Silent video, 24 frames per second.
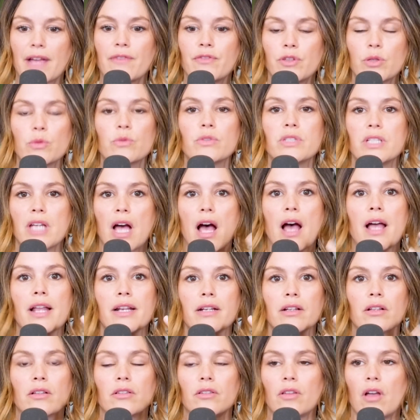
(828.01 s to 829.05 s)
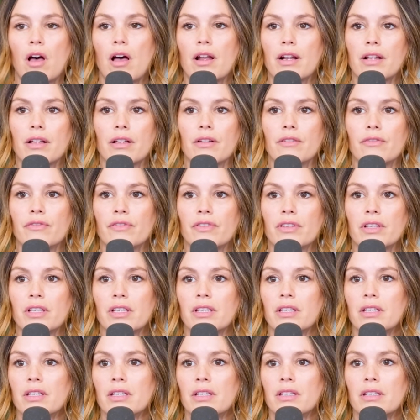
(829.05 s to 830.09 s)
Have you done a lot of
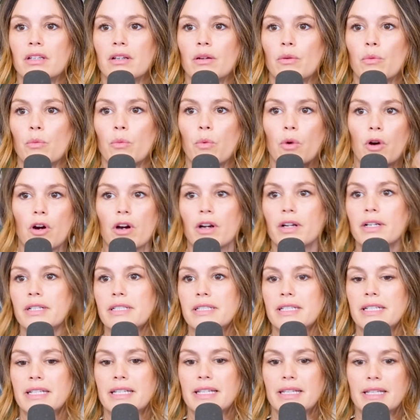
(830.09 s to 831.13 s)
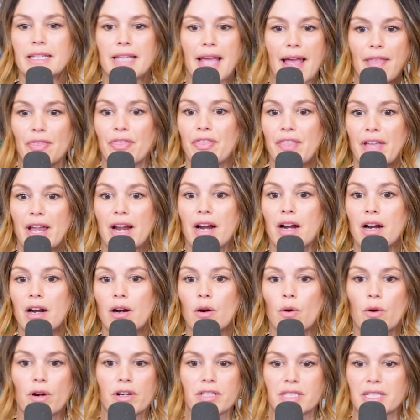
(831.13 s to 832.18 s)
work to get
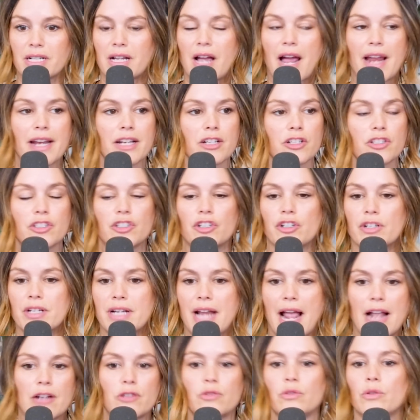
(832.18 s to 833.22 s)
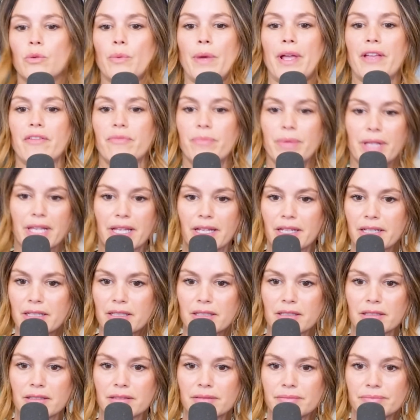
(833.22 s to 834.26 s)
there, or is it kind of just your natural way of being?